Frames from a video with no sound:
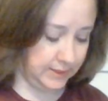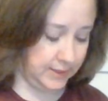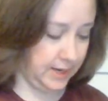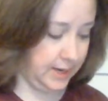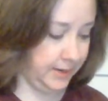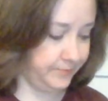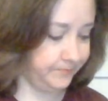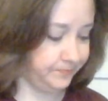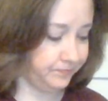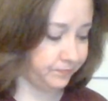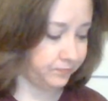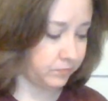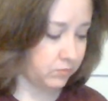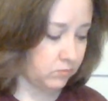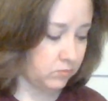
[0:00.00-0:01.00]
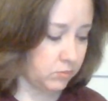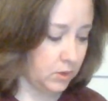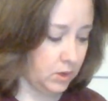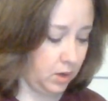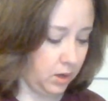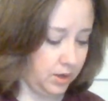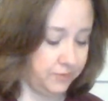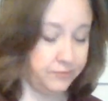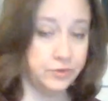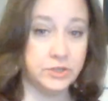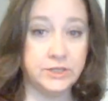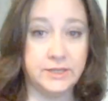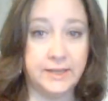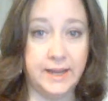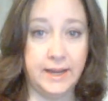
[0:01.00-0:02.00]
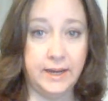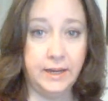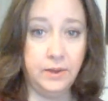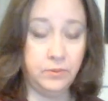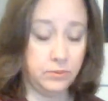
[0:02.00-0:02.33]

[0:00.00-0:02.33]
day. For today,